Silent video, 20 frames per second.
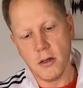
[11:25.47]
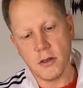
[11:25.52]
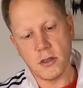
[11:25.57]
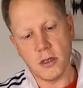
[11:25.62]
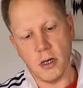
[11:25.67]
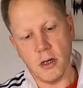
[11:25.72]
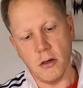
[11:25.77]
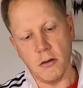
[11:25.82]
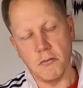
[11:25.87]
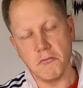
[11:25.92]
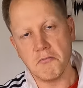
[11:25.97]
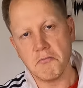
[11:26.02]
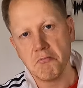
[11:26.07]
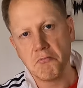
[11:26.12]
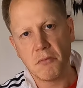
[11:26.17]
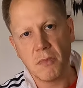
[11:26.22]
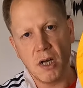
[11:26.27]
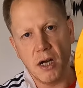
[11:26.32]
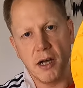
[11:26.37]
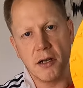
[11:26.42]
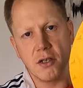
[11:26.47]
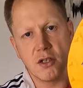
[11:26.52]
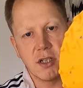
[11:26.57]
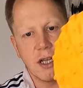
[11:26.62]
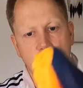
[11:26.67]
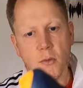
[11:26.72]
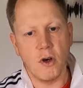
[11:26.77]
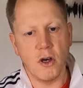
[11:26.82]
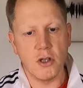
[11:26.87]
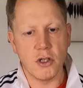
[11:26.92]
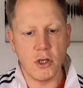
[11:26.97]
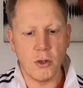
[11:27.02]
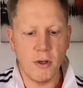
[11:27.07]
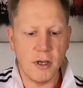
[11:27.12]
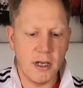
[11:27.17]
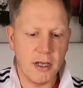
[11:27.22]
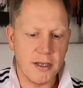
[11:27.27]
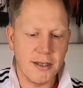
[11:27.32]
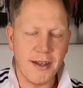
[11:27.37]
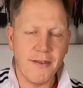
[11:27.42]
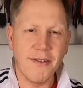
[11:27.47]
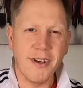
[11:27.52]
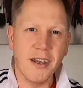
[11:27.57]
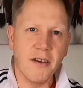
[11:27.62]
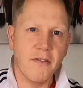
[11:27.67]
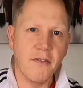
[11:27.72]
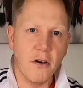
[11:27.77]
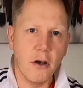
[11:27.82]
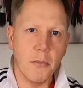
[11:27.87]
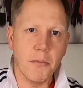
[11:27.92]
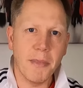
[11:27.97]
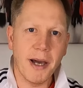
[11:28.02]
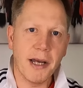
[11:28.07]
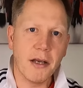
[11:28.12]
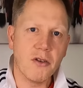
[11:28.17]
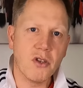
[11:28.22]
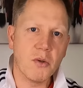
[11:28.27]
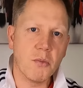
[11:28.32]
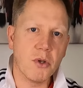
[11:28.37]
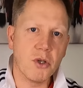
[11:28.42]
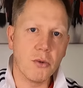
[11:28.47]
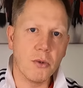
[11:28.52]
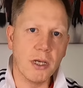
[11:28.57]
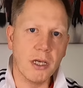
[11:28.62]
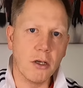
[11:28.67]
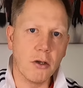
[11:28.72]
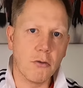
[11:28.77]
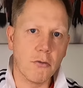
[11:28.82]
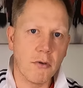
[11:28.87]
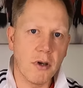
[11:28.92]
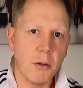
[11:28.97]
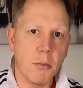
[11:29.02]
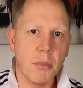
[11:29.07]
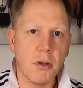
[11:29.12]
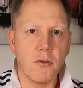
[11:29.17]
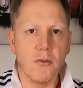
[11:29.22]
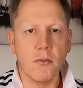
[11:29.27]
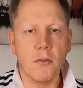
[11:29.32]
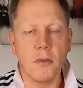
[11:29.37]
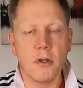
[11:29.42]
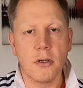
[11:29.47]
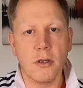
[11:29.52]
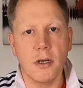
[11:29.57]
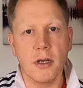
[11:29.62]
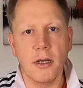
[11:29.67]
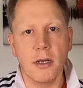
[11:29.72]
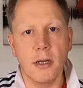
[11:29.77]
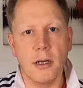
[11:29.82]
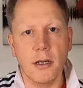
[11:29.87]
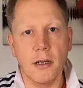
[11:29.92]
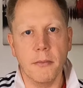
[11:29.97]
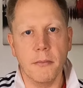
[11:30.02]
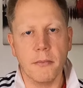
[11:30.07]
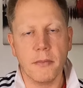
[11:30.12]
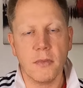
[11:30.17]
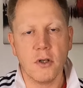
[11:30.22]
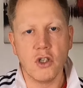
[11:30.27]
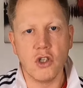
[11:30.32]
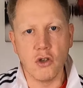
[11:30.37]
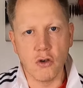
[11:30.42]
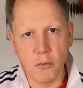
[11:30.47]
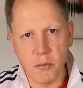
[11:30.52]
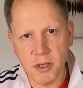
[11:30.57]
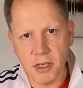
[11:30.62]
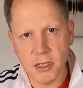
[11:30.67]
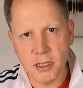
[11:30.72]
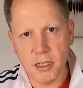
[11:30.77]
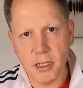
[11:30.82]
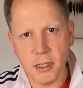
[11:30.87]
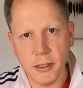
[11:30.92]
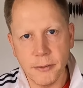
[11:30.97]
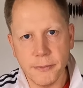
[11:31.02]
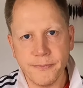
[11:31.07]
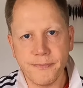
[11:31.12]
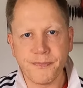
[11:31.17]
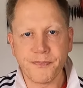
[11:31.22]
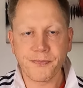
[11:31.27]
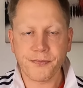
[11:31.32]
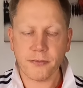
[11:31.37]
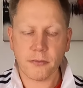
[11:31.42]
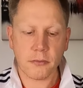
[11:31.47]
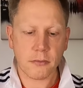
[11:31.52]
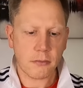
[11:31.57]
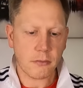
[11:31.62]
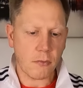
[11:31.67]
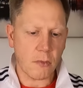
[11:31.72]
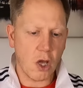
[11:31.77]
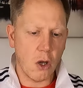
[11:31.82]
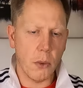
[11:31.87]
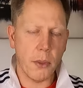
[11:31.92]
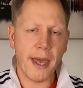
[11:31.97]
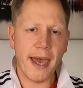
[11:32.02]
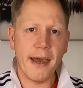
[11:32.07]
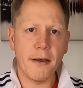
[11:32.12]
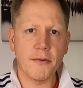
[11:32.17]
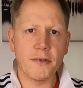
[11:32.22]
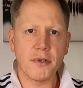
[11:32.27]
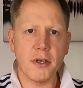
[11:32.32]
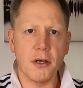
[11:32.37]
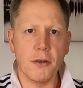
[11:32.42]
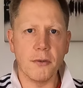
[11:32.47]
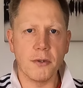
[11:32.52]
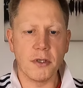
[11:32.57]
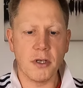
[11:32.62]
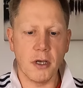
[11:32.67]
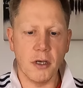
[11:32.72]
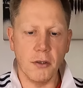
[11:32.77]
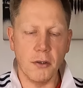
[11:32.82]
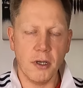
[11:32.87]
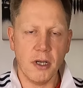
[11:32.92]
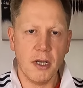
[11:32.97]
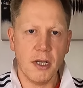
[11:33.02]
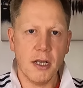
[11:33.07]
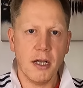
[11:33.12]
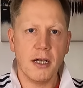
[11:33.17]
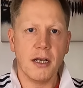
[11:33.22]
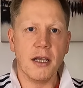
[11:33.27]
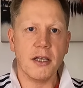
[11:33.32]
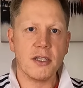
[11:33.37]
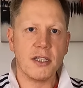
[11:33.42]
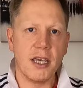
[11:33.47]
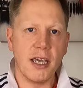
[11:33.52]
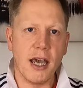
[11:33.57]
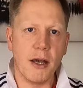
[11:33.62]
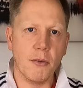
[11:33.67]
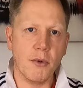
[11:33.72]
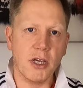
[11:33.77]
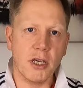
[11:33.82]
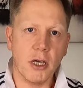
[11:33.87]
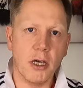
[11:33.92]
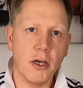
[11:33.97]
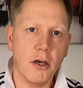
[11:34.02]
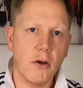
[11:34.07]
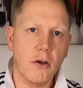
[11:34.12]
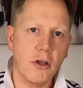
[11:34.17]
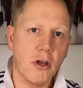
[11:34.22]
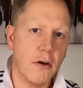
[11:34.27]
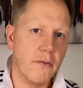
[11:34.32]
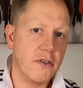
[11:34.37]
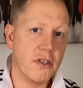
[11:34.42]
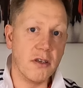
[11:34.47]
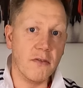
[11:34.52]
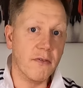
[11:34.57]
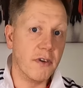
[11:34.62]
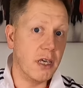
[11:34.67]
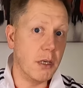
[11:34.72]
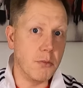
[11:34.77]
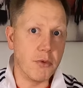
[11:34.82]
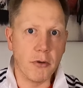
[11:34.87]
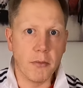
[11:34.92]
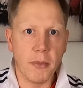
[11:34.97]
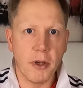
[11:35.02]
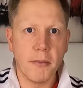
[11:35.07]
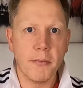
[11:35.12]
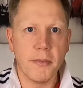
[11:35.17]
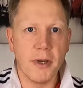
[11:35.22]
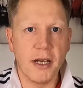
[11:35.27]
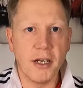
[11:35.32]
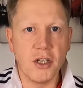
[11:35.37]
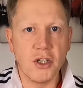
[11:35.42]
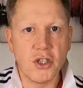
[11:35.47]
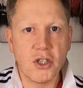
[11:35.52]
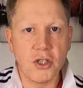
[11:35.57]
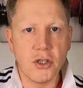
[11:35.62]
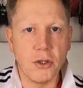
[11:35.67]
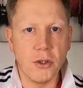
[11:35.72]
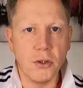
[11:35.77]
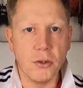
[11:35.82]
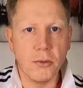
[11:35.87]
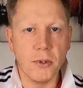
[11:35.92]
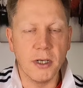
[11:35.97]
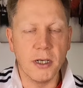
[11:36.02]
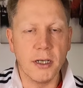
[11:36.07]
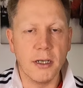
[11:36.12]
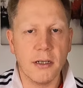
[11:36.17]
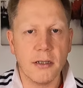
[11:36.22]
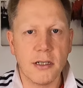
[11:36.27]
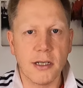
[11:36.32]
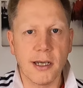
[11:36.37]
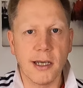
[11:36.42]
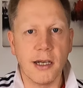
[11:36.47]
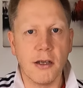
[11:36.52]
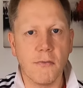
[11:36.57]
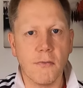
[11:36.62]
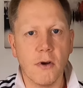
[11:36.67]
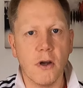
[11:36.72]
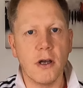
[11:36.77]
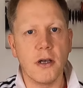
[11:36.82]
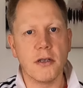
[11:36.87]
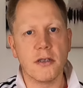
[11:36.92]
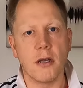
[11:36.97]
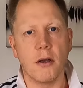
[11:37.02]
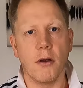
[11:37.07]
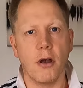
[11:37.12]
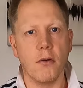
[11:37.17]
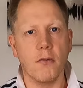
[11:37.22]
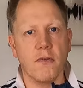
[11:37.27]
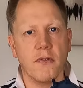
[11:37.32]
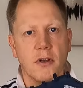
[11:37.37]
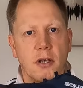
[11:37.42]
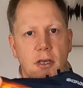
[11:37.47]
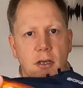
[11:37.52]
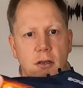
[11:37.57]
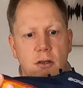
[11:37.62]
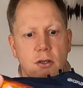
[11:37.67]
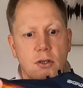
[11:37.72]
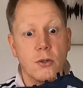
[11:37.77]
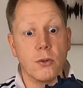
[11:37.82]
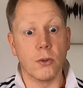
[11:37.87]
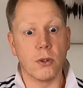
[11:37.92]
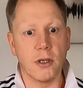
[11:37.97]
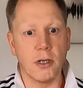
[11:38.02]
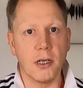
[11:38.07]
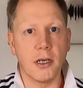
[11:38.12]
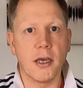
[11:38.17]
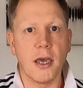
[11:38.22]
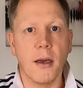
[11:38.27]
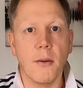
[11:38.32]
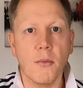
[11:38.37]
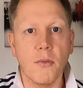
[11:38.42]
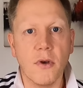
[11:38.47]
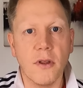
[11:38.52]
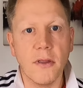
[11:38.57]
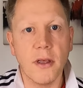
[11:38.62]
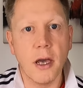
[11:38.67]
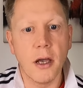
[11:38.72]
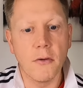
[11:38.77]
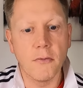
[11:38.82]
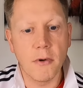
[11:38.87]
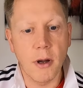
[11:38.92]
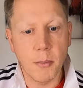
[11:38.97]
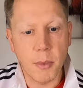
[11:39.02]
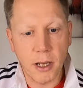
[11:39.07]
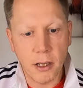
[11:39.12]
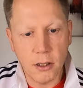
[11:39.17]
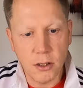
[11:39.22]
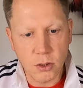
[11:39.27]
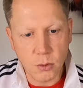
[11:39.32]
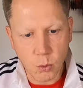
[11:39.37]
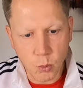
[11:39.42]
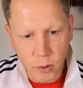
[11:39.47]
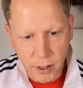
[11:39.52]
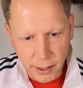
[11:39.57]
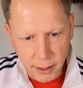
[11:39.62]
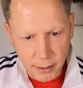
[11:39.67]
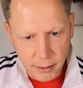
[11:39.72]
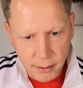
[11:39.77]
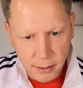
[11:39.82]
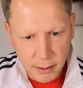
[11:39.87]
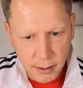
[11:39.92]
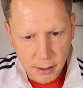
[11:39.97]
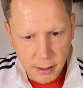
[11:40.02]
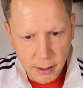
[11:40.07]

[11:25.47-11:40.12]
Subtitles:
So I understand why I do it, and it's definitely a fine balance between grip and durability on the outsole. So let's see how we get on. Obviously Vibram managed to get it right, so hopefully Saucony can with their rubber as well.